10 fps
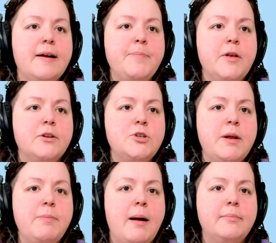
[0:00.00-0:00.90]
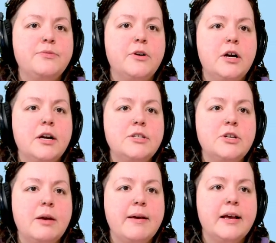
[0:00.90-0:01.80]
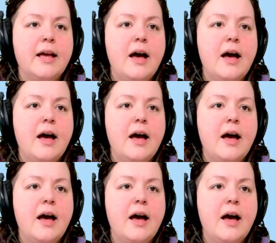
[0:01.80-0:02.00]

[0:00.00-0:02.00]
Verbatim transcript: There are too many problems for her and too big.